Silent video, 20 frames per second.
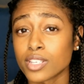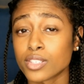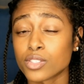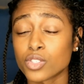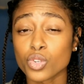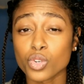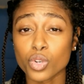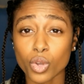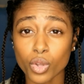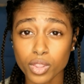and
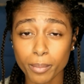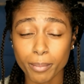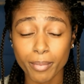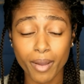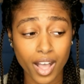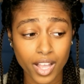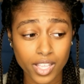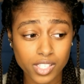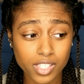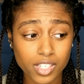to know the
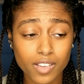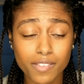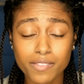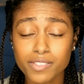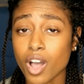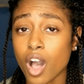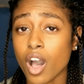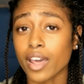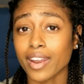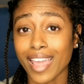
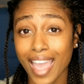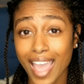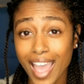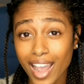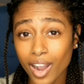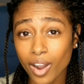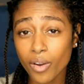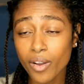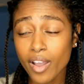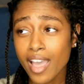positives on
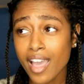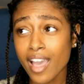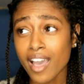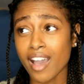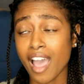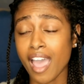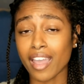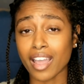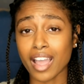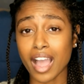how
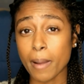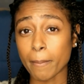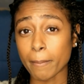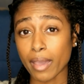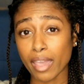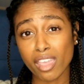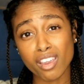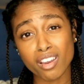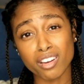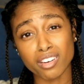I got
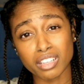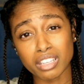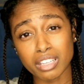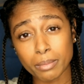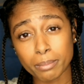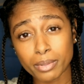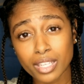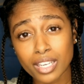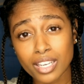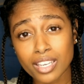my hair to
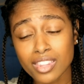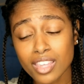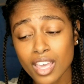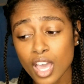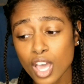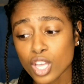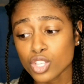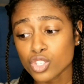hip length.